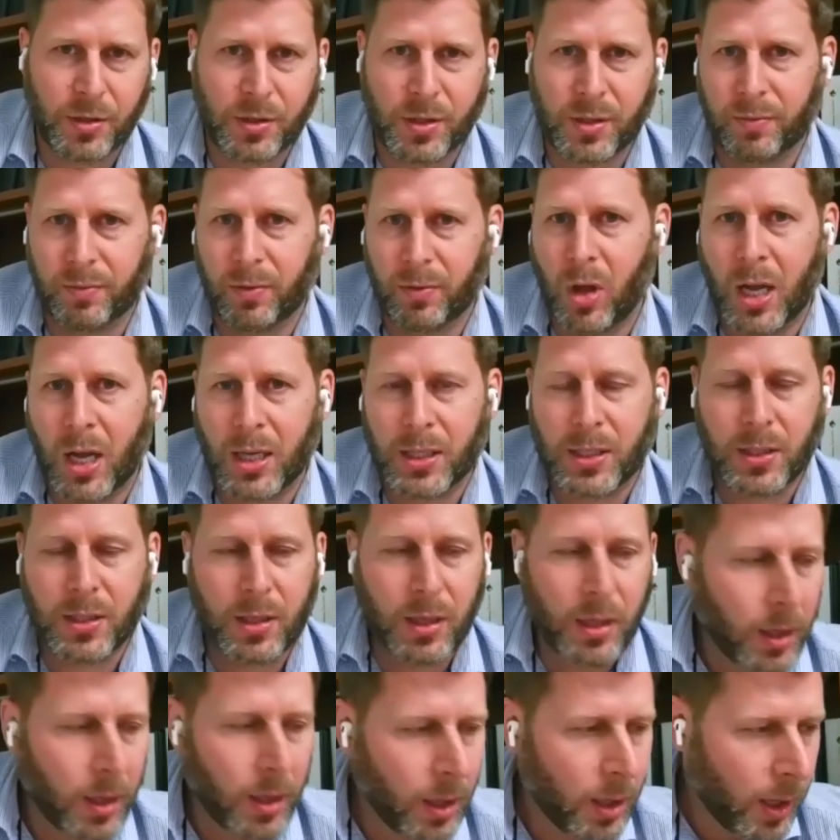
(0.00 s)
have
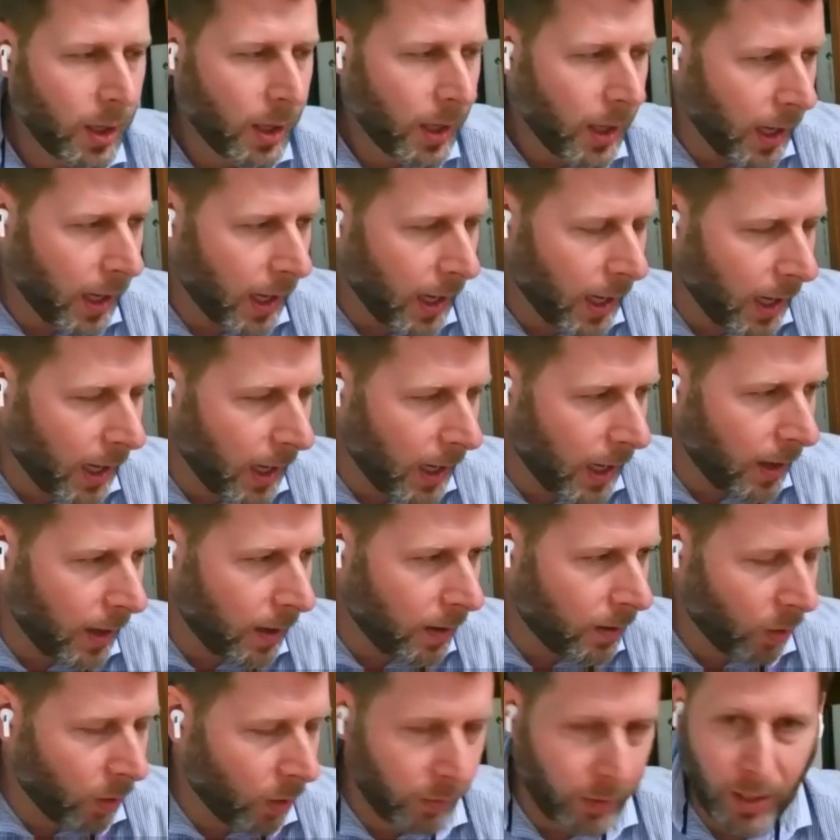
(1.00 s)
lost
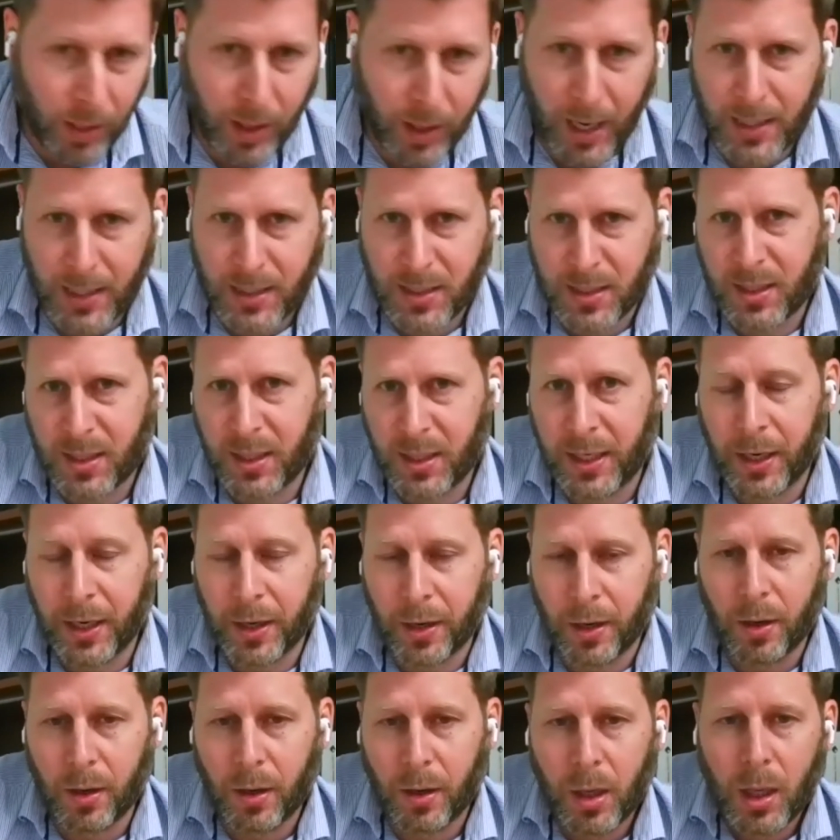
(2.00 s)
over the last
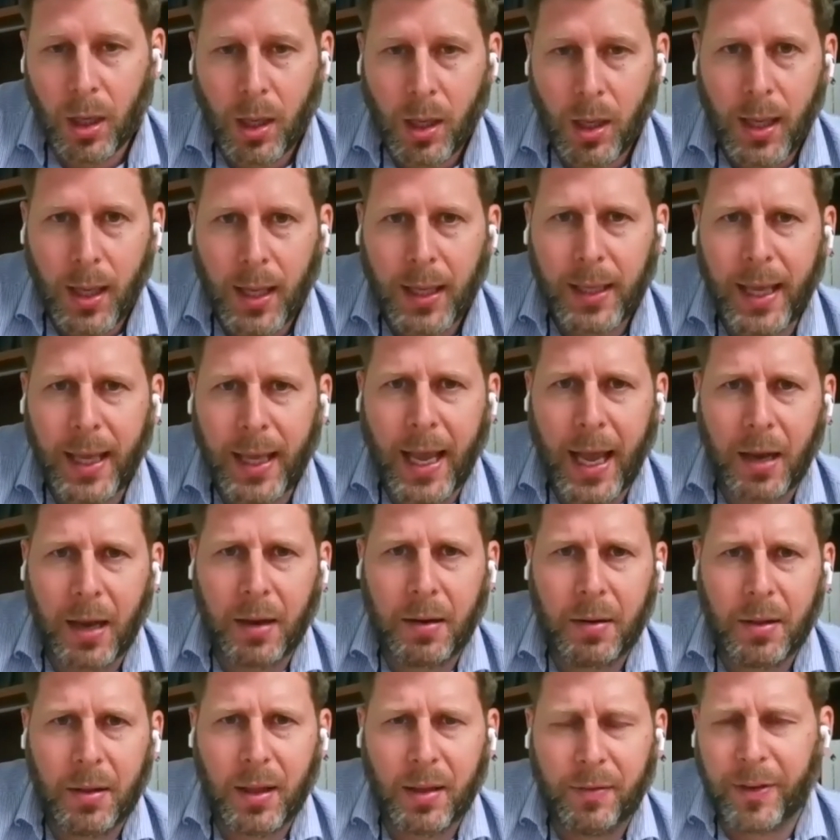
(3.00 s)
year. Yet
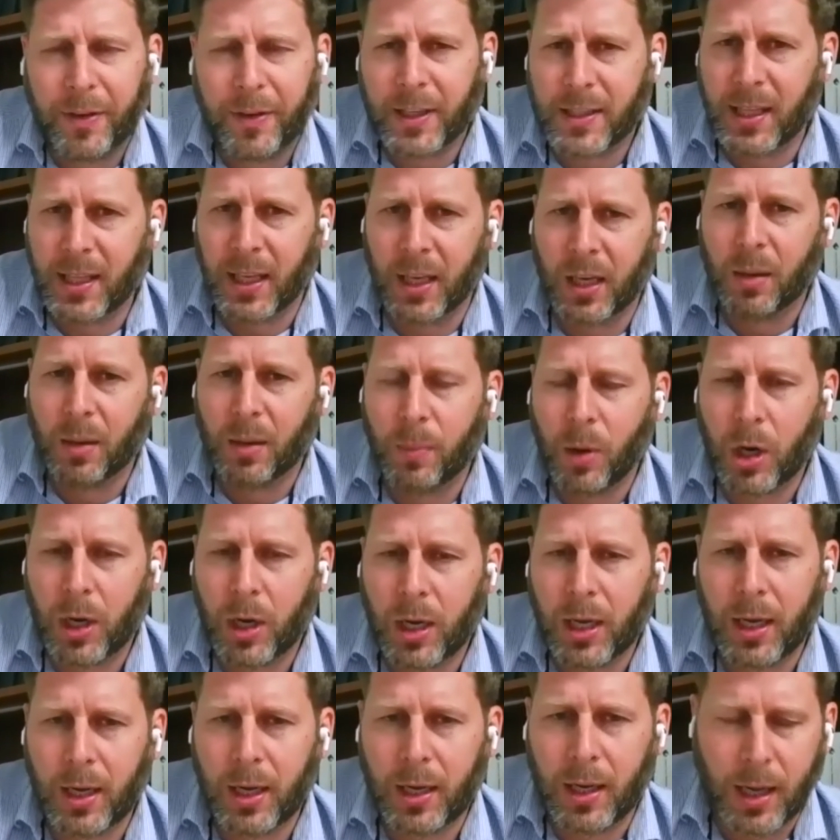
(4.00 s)
the fixed income
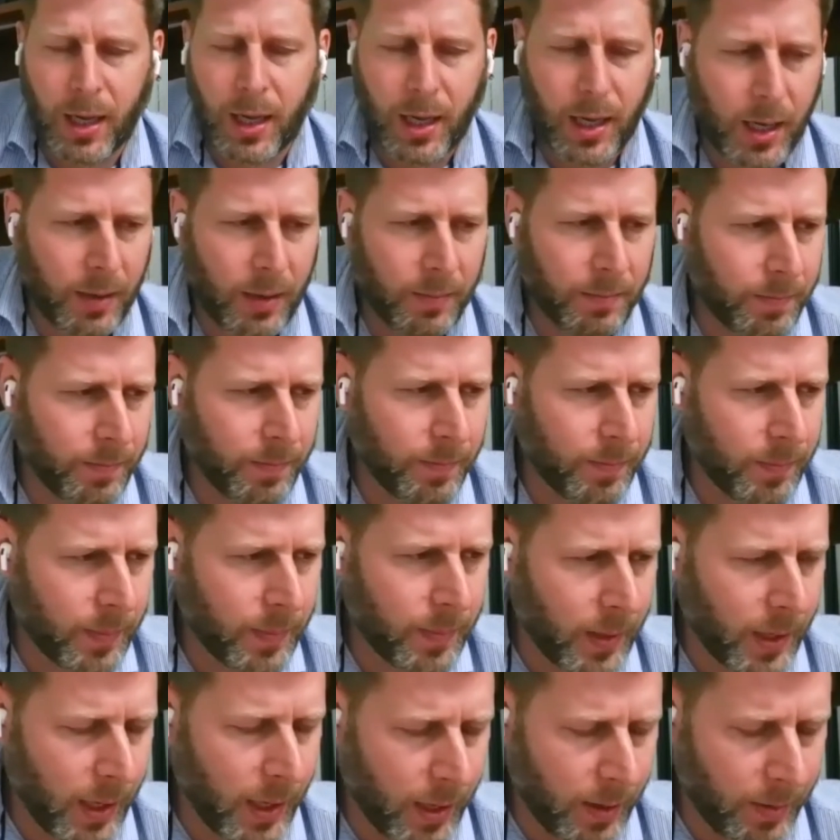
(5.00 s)
market, as
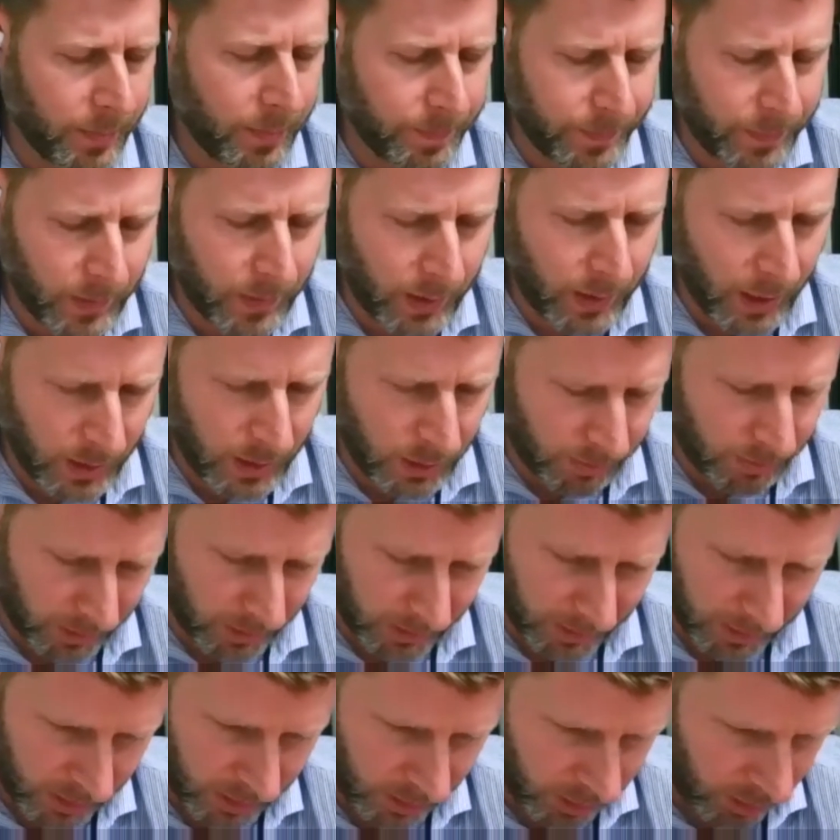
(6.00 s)
it
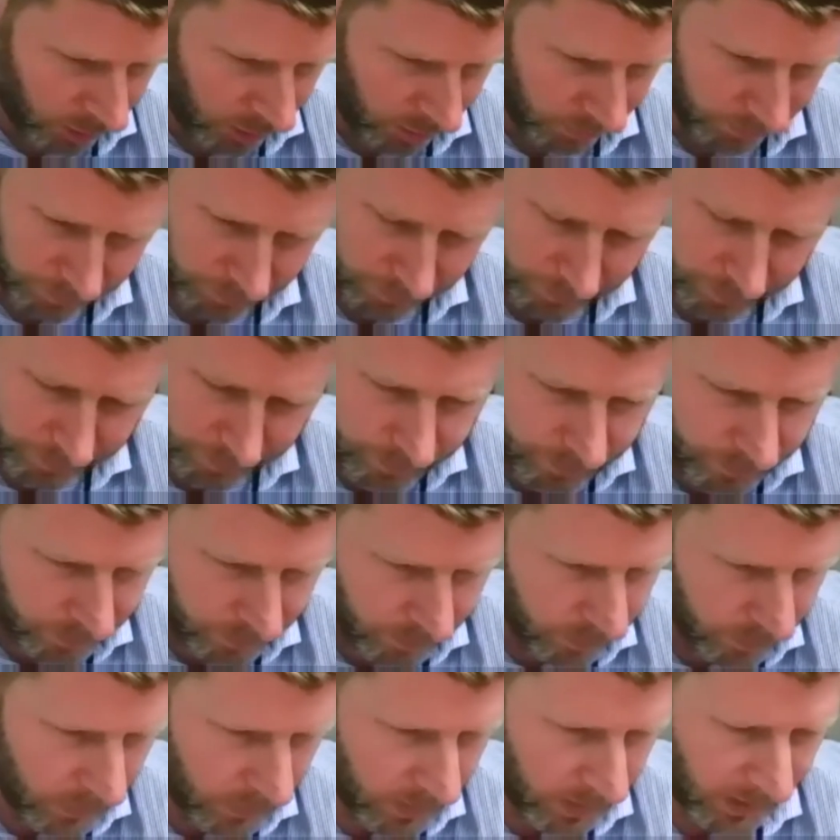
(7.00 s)
relates to
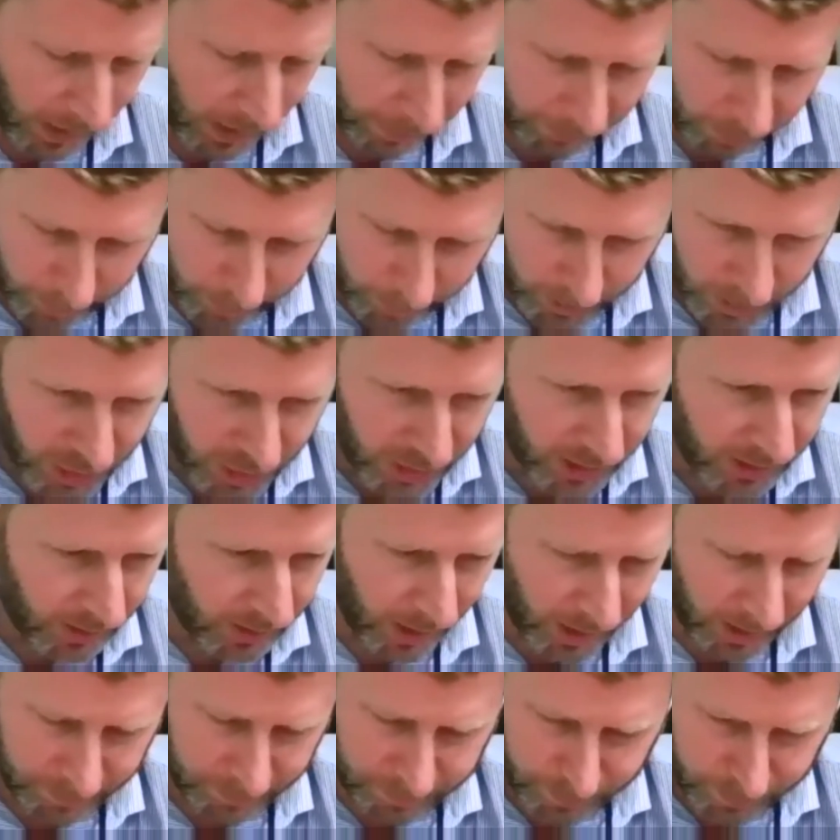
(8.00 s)
government
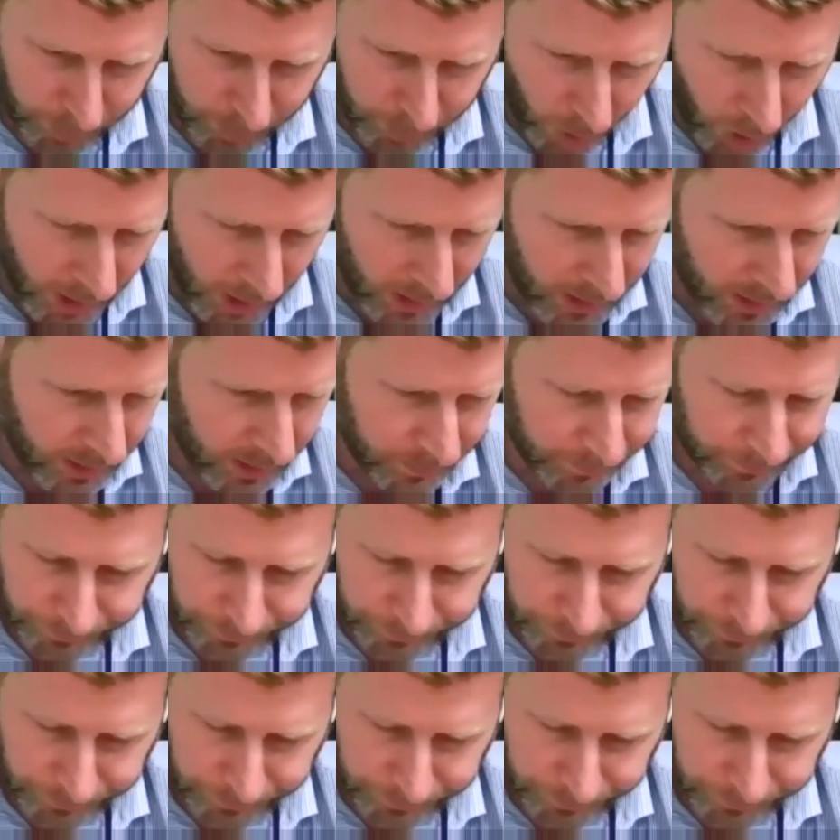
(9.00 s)
bonds,